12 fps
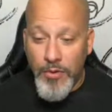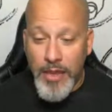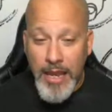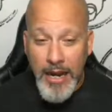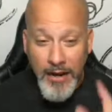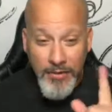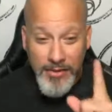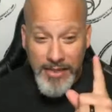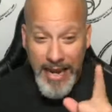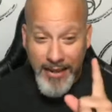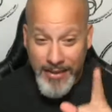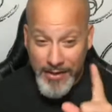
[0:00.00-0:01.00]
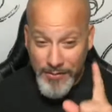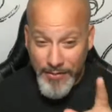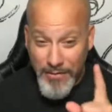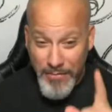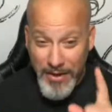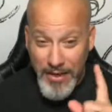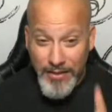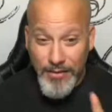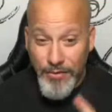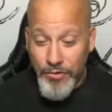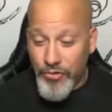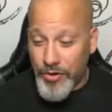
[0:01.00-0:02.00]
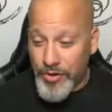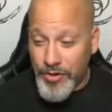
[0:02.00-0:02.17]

And I know Sally is very big into nutrition